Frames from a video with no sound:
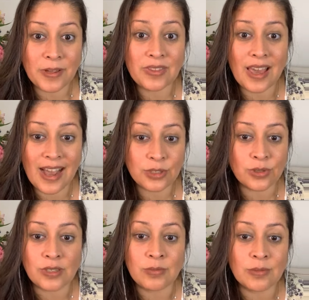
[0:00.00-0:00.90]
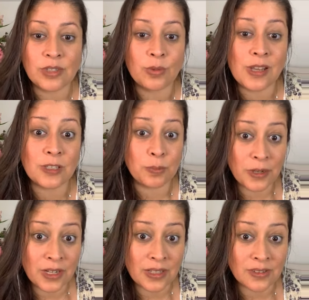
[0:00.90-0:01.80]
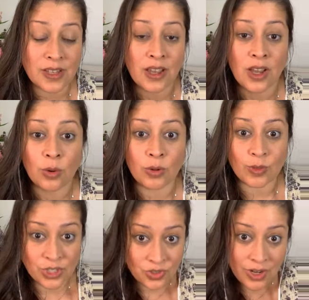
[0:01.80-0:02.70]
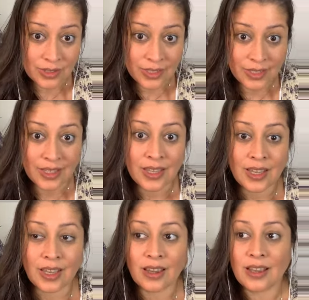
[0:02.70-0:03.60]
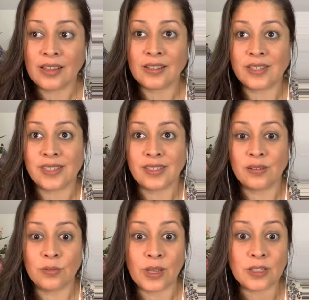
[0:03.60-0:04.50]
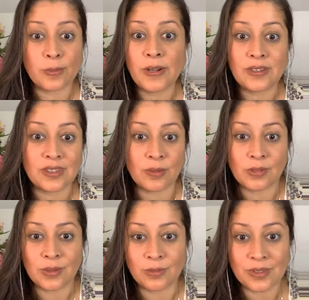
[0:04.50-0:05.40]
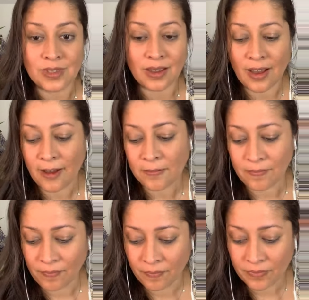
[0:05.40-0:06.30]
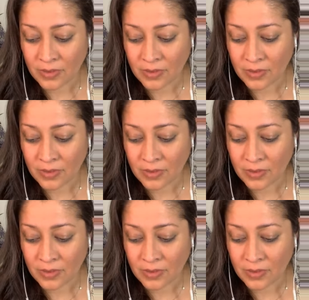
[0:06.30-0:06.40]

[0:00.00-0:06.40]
but the actual symptoms that we experience when we're struggling is we experience symptoms um,